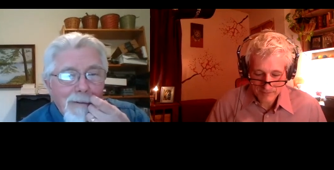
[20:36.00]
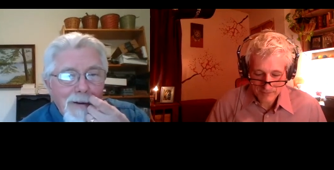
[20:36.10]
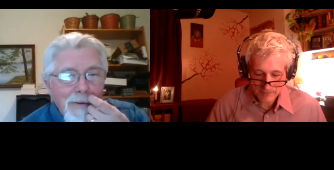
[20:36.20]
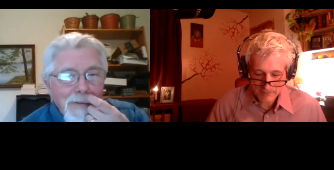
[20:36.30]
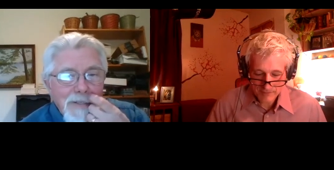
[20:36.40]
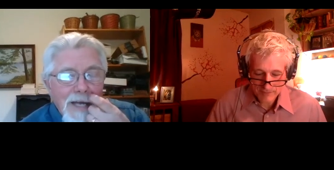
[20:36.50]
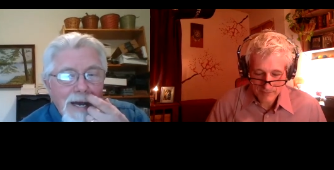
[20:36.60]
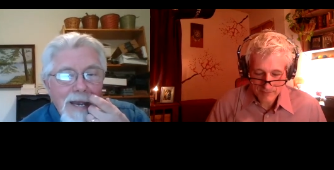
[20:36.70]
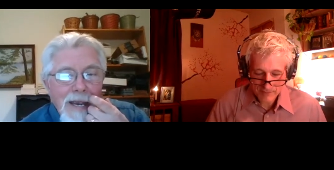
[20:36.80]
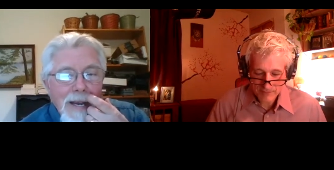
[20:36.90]
Speaker 1: when he was
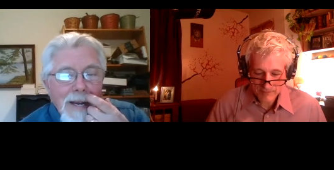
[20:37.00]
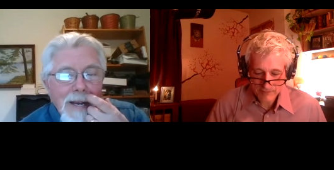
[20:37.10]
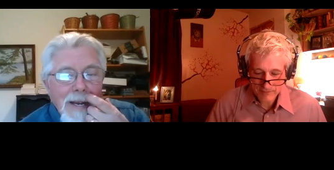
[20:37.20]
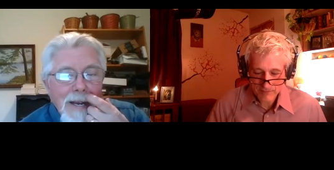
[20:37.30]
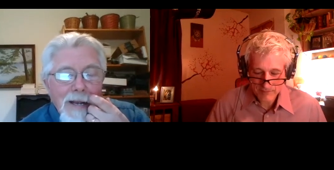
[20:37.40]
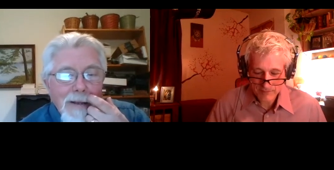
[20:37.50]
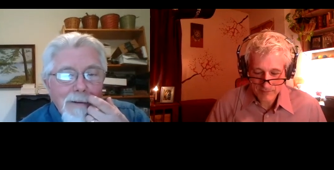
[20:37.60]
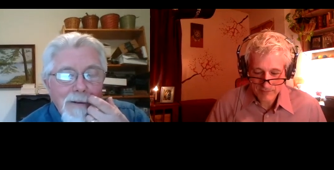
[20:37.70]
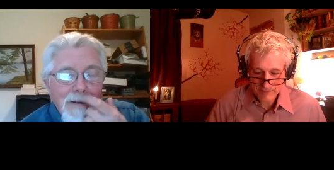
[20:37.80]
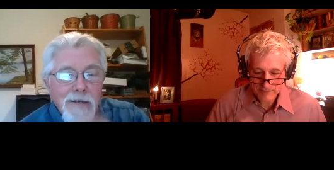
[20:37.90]
dying,
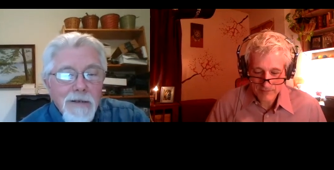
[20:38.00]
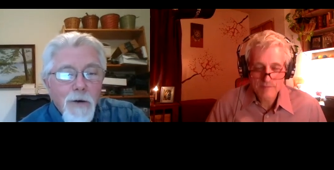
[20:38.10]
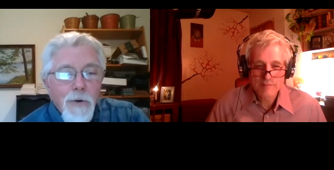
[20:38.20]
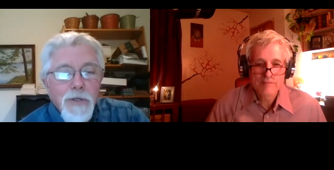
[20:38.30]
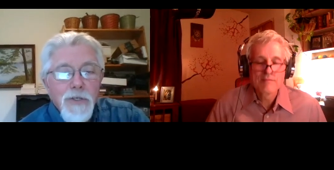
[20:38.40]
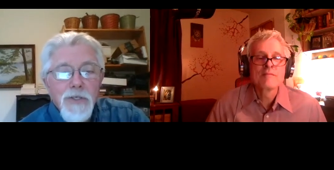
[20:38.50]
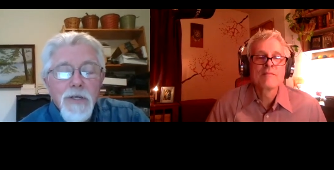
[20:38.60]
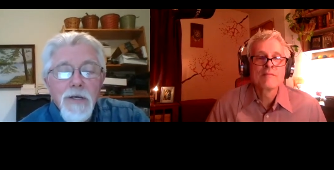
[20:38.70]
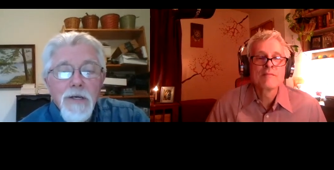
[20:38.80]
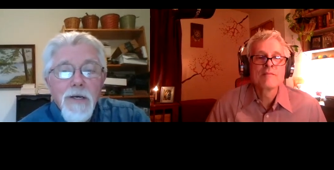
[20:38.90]
Lois,
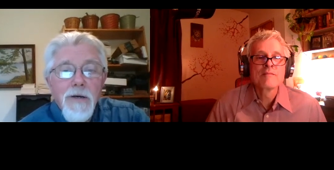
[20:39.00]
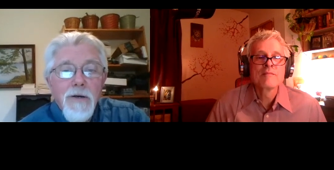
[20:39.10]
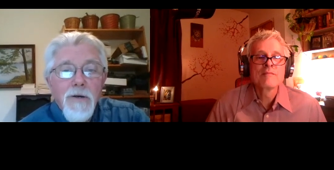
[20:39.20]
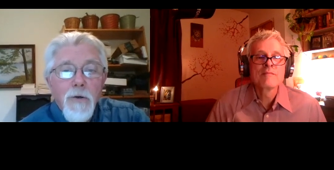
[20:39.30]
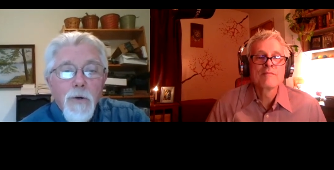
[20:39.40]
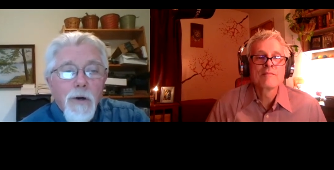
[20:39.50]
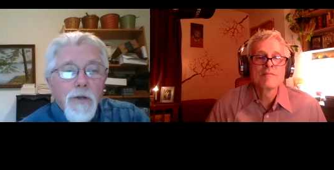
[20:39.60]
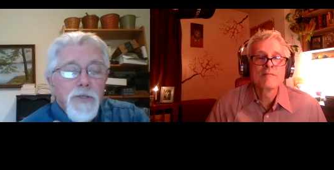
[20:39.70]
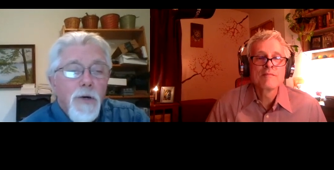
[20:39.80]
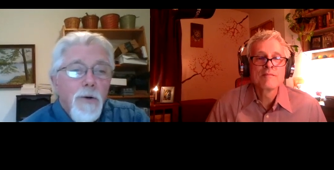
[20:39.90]
who
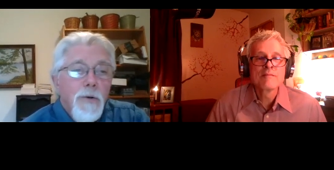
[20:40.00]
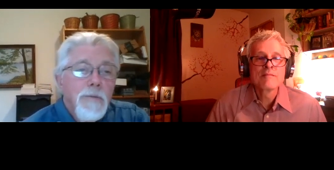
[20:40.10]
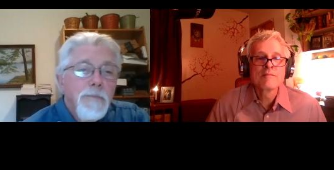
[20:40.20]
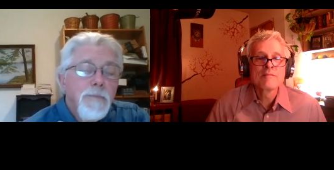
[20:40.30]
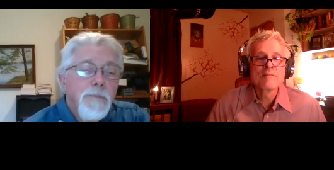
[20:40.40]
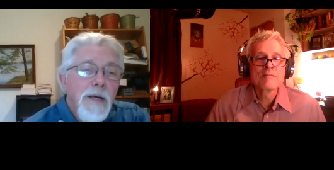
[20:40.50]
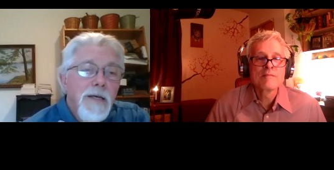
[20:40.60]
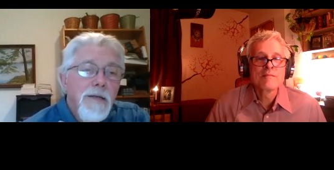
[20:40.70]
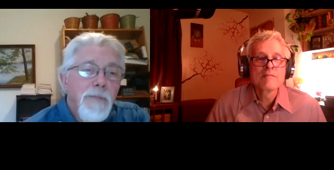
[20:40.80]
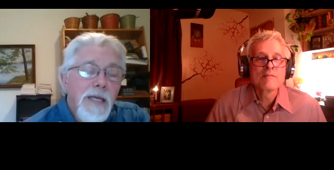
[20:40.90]
also
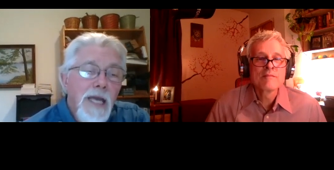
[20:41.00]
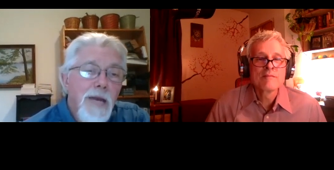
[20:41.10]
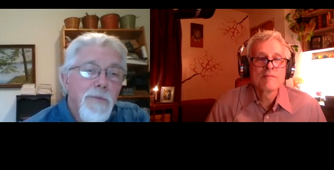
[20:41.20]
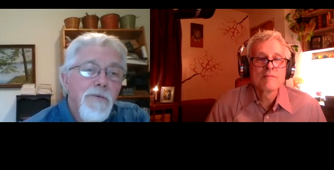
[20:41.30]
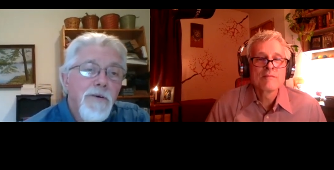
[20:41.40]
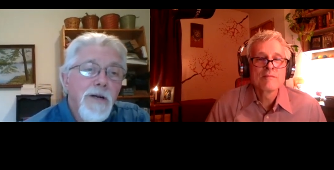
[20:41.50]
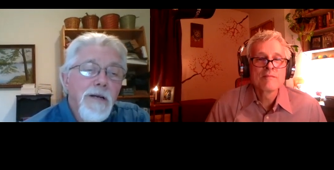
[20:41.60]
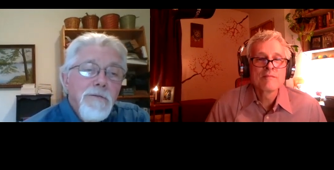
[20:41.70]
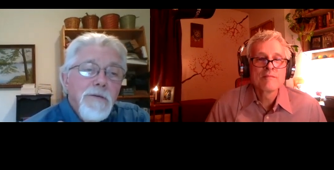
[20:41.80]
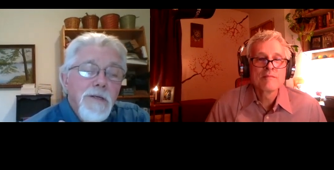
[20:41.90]
had, became a very
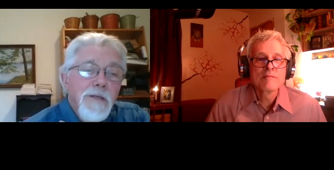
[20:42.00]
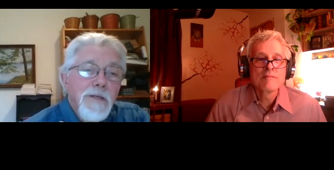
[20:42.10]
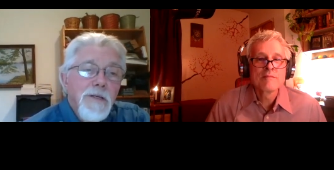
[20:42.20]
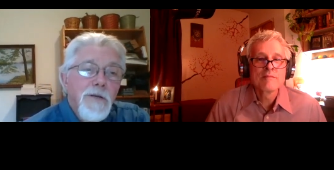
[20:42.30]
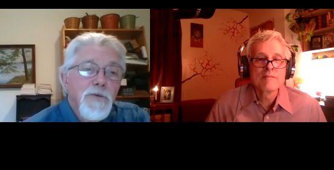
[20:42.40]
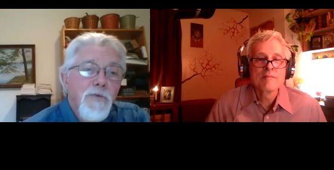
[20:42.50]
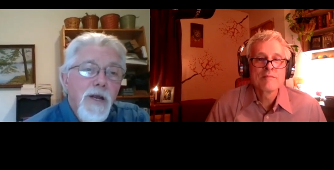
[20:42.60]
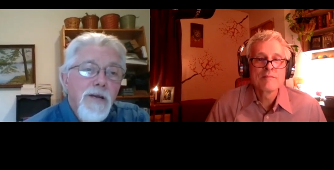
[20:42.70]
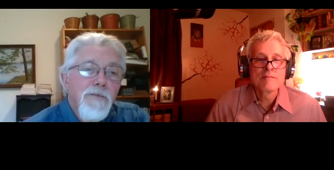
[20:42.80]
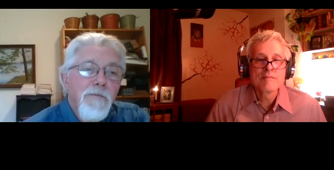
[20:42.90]
close
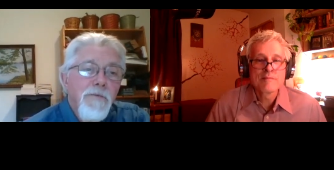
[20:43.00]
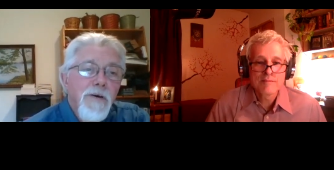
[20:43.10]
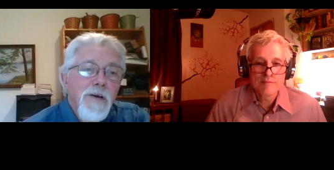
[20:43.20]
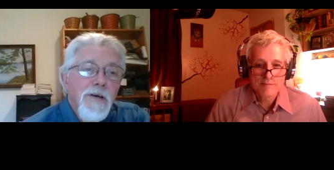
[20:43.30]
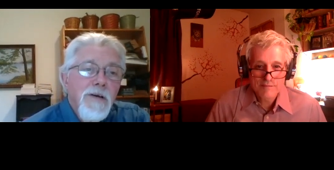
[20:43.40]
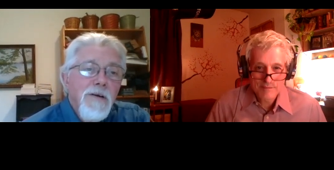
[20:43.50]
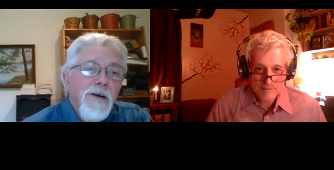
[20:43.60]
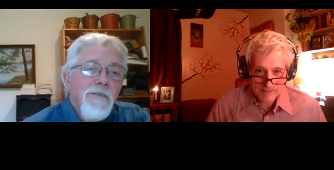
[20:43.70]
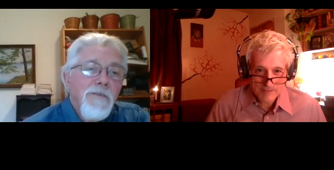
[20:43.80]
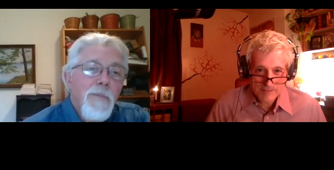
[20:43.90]
friend of,
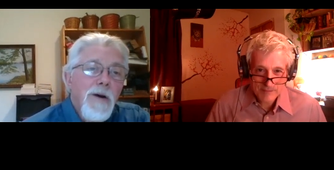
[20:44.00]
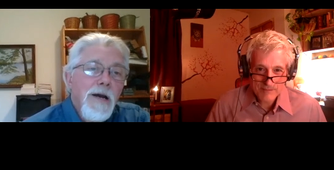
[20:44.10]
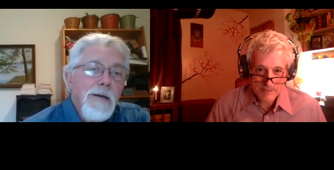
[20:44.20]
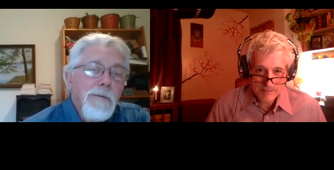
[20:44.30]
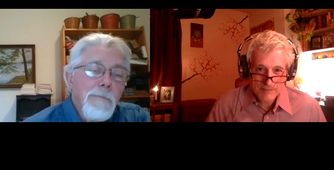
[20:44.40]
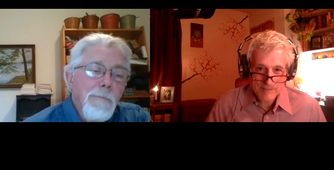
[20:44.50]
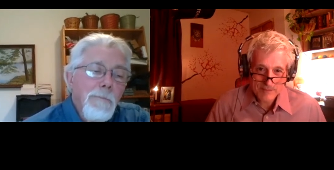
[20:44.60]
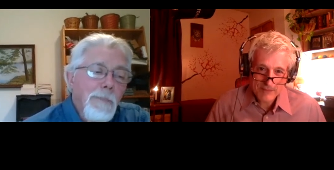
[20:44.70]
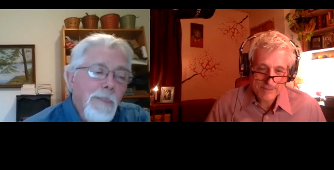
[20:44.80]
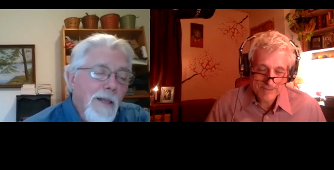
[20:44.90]
of mine,
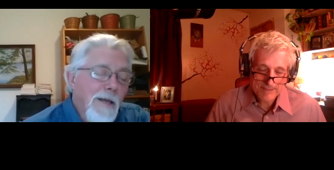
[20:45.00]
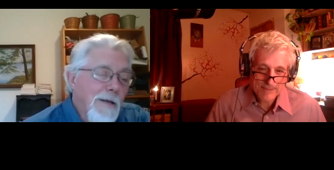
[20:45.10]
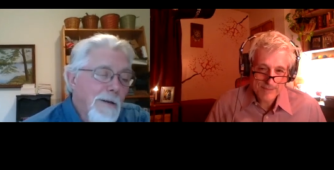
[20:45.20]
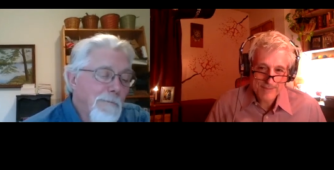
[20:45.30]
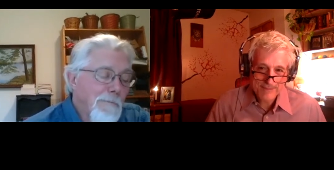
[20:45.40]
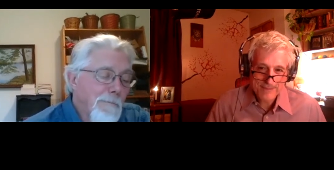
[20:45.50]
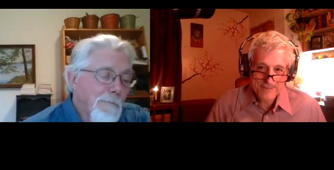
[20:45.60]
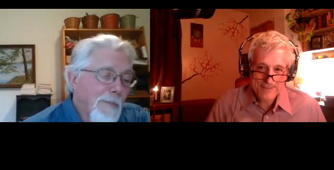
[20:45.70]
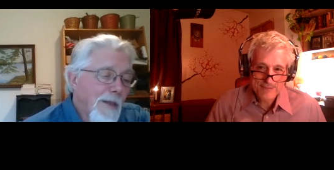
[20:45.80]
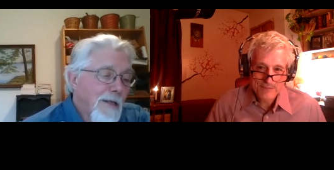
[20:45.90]

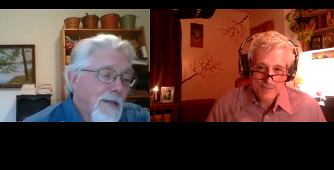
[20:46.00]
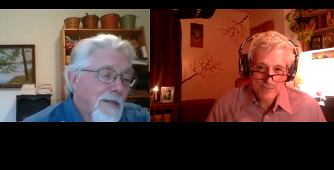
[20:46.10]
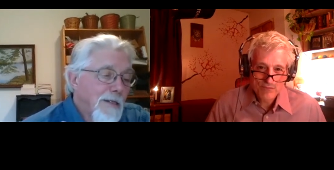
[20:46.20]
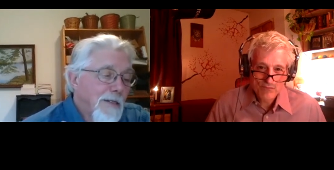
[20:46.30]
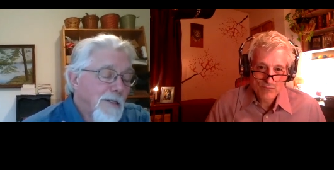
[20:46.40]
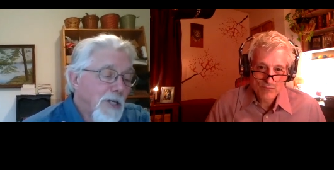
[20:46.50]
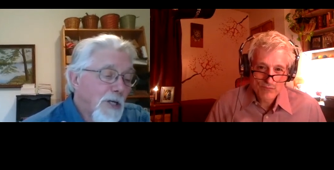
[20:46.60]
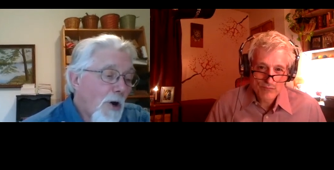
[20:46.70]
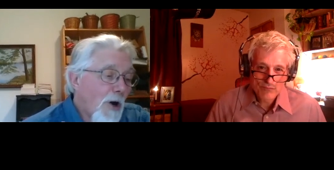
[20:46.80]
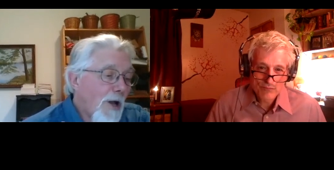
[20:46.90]
um, she
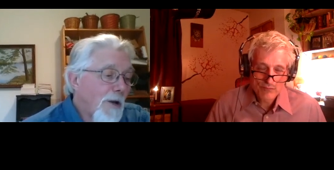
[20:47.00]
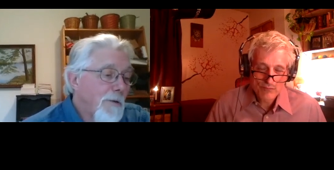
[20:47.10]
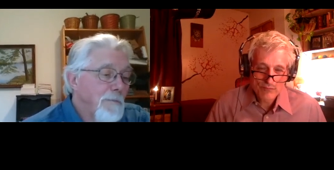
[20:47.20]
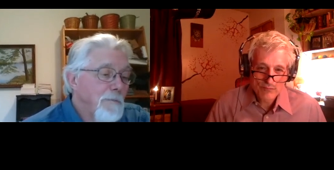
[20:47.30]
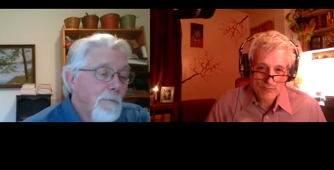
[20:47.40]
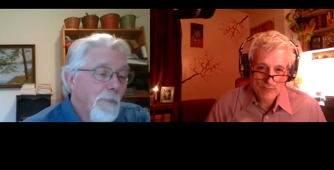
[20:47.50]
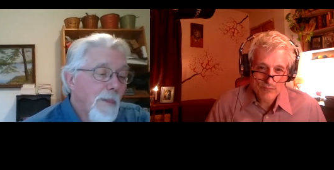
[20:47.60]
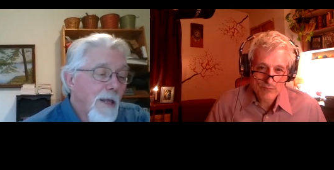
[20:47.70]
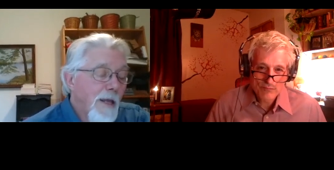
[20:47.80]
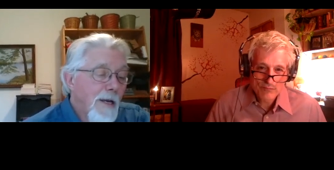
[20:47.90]
called,
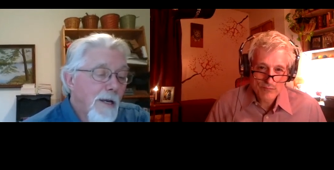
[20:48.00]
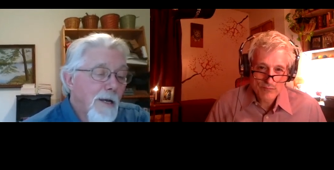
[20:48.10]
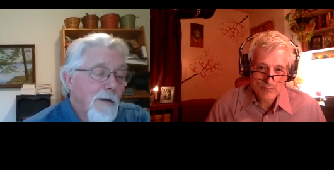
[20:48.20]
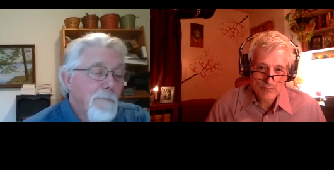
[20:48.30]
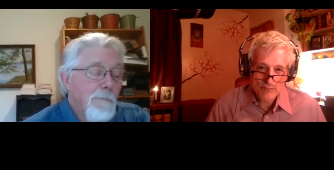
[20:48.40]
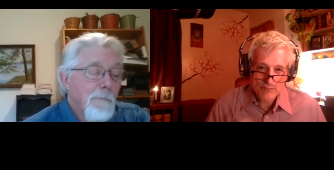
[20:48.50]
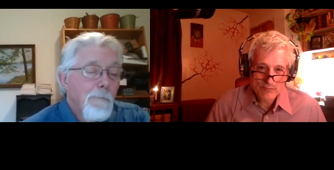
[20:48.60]
and um,